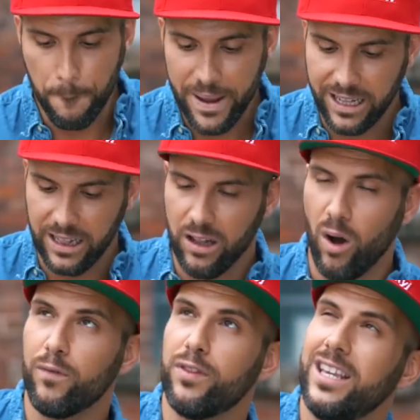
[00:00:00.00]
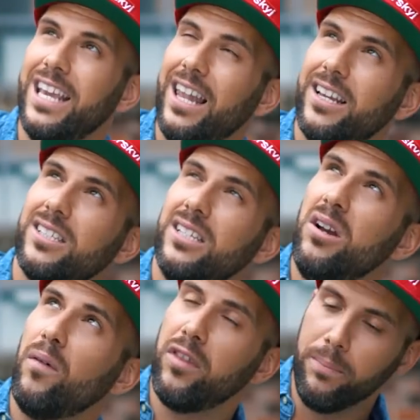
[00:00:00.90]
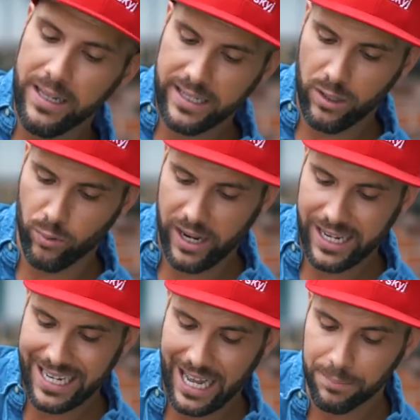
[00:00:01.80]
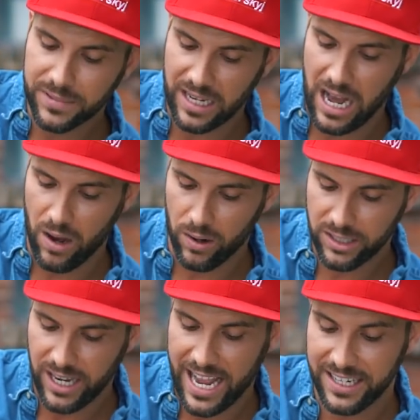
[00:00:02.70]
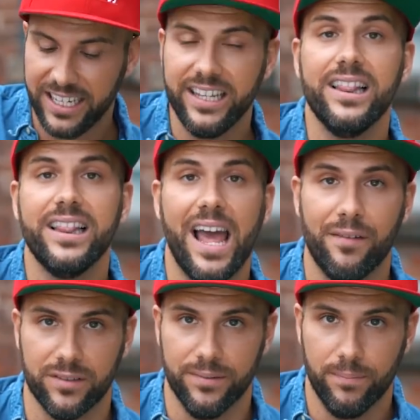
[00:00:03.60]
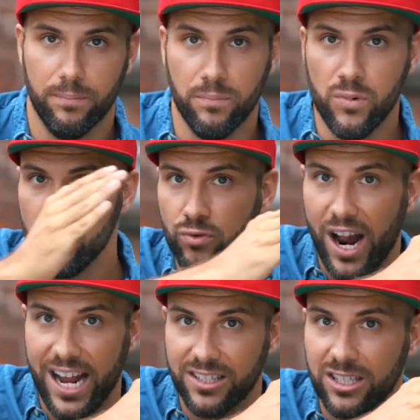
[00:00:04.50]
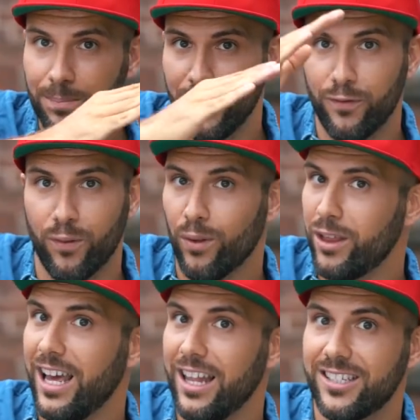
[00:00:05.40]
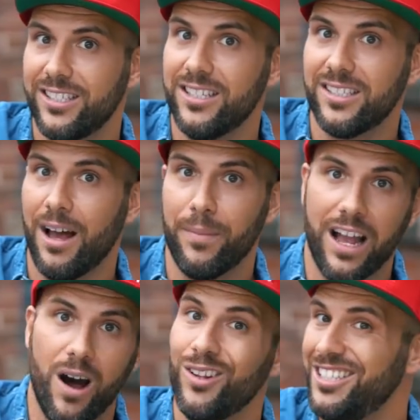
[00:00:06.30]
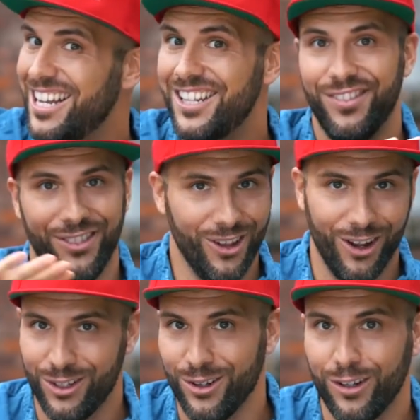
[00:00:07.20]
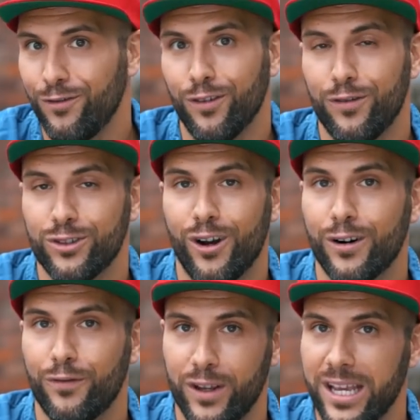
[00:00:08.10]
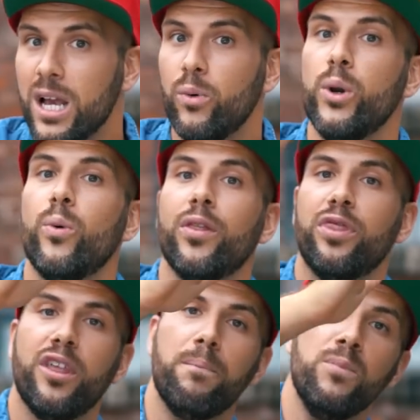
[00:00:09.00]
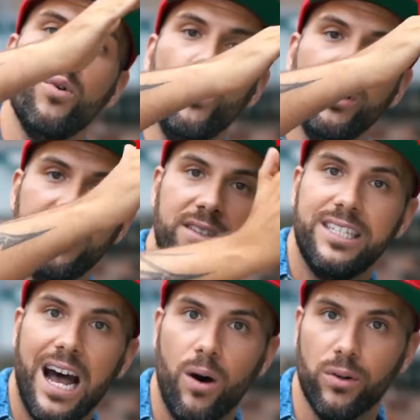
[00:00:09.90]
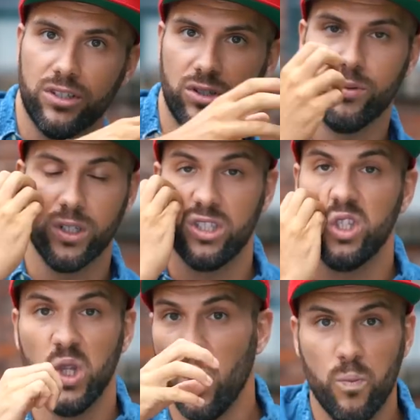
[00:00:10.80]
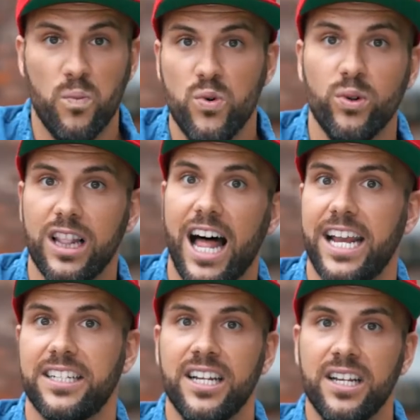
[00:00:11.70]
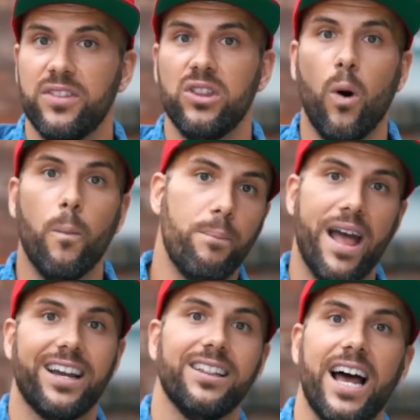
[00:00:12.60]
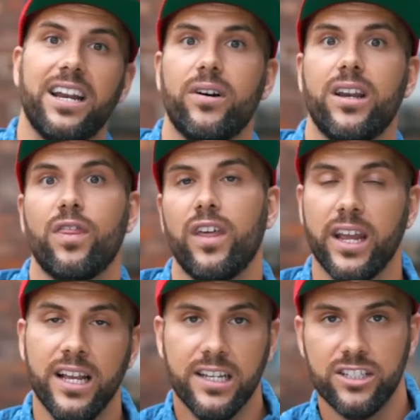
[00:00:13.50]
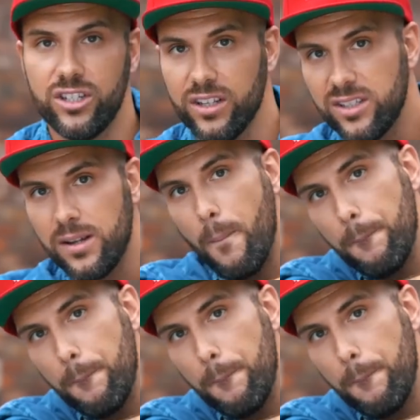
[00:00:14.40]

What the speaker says: middle of the galaxy of the Milky Way comes out at 11. Moon rises before the galaxy is coming out. Not good for photography. We want the moon down, so no moonlight, no backlight or anything, just